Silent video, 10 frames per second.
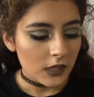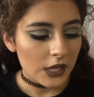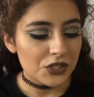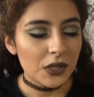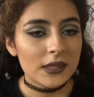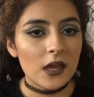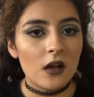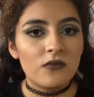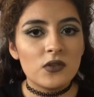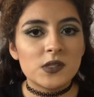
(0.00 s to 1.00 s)
I do like the
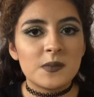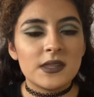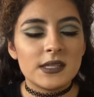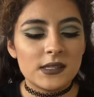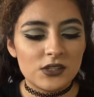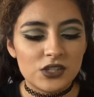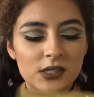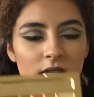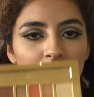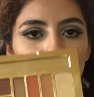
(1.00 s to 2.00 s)
e.l.f. ones, but this is just
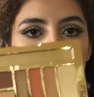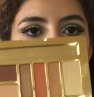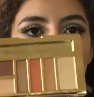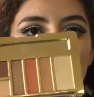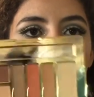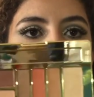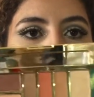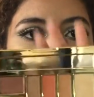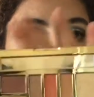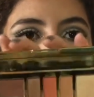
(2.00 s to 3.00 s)
like a really great
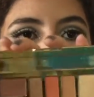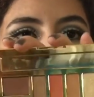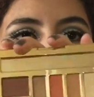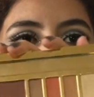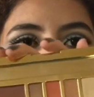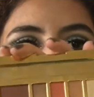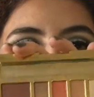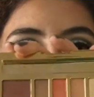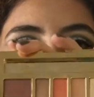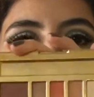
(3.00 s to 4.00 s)
Milani one that I think you
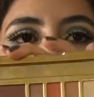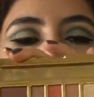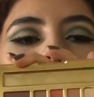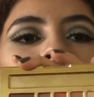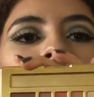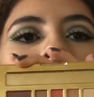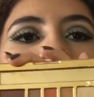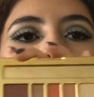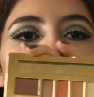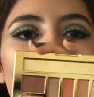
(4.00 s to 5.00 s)
should get if
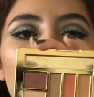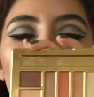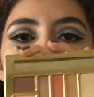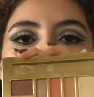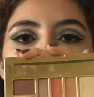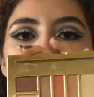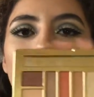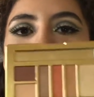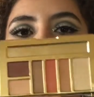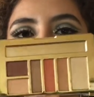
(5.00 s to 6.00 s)
you want like a warm tone
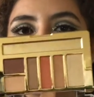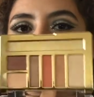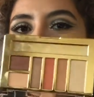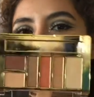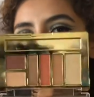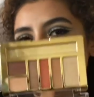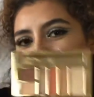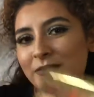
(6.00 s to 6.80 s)
kind of look.